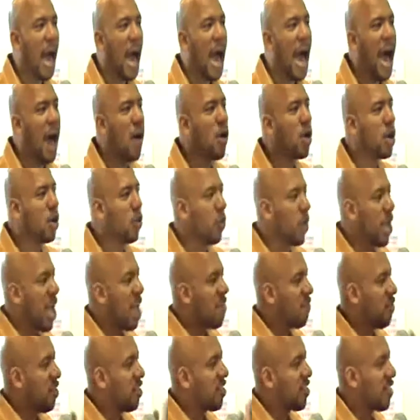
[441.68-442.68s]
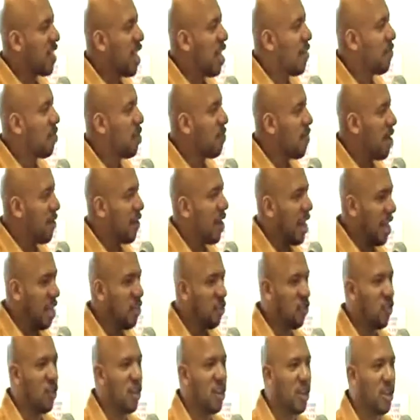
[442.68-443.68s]
how could we have received the
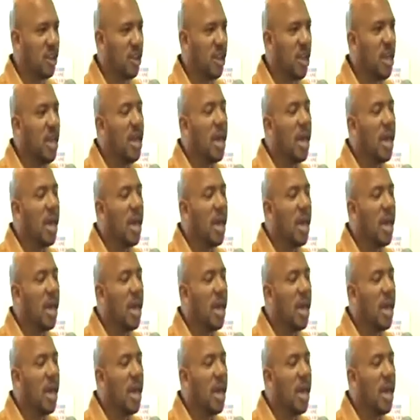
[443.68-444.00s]
revelation?